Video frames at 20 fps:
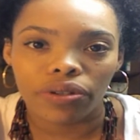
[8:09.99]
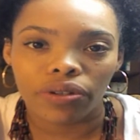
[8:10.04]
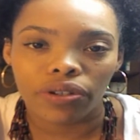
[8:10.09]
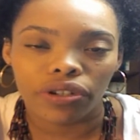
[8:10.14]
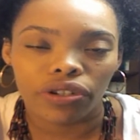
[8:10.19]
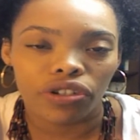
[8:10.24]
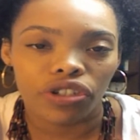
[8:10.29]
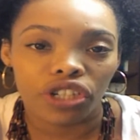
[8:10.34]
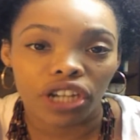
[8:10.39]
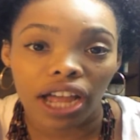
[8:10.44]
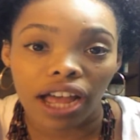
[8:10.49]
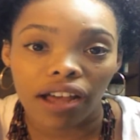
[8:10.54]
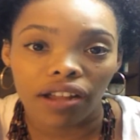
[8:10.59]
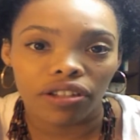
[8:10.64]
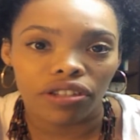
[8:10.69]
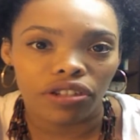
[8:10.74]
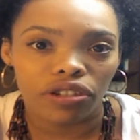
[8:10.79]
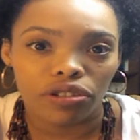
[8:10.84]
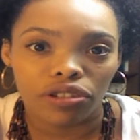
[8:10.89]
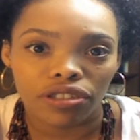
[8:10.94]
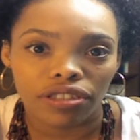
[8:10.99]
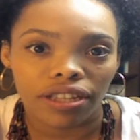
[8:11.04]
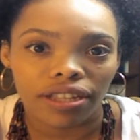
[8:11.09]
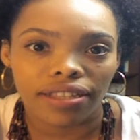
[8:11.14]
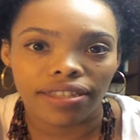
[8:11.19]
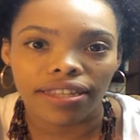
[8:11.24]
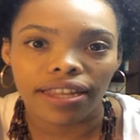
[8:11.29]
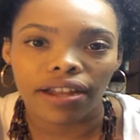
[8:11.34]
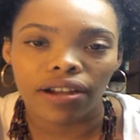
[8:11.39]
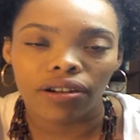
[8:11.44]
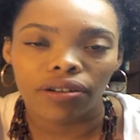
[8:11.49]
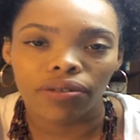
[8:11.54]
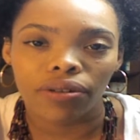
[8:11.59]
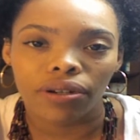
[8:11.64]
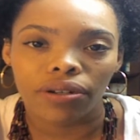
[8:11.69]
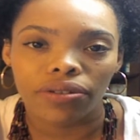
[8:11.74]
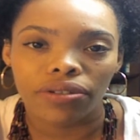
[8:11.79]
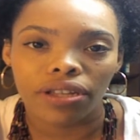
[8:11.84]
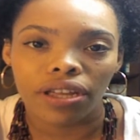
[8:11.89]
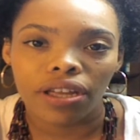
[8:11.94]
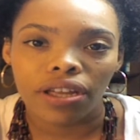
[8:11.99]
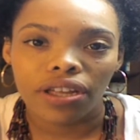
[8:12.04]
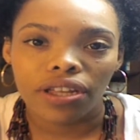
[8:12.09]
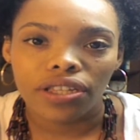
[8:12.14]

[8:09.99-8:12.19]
or your son's hair grows.